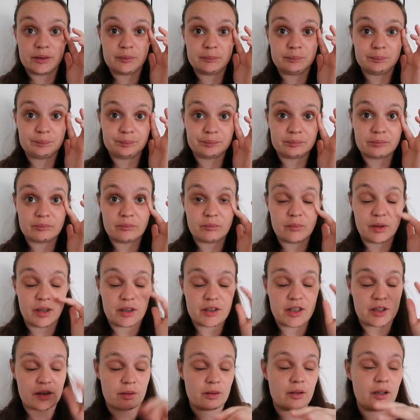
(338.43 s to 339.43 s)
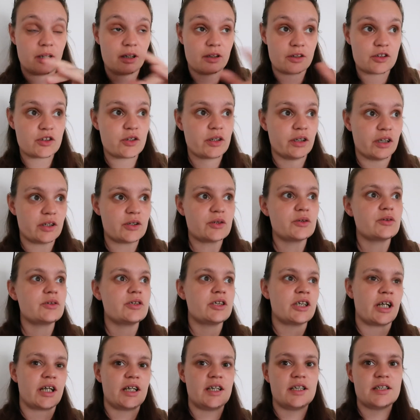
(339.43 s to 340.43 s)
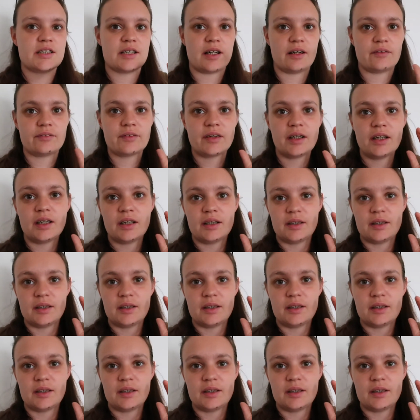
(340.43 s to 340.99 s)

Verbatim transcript: Well, I don't, I don't like to chatty stuff.